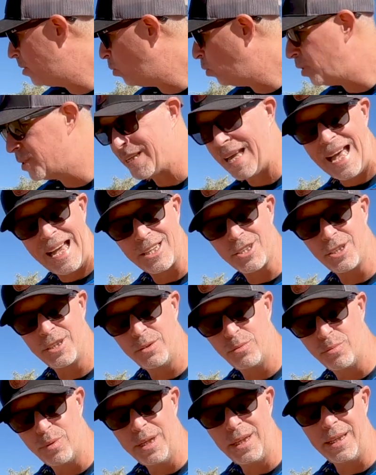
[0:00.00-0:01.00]
was actually
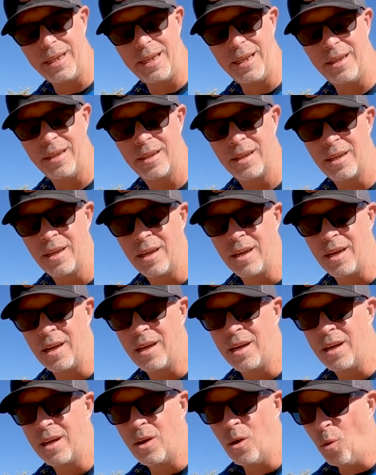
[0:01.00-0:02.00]
really
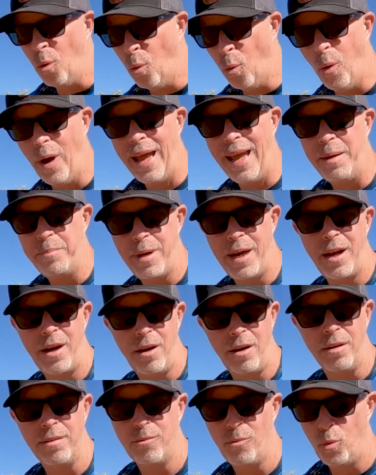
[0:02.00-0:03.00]
way
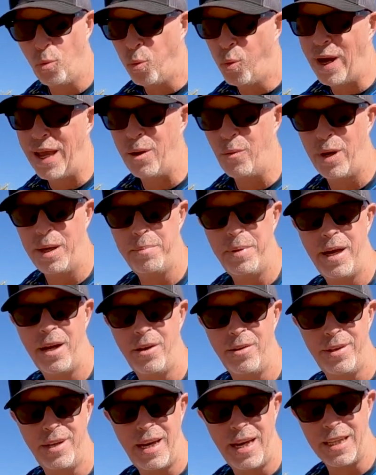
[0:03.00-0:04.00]
better
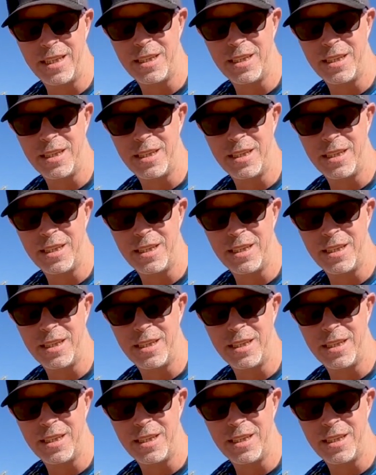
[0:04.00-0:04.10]
than I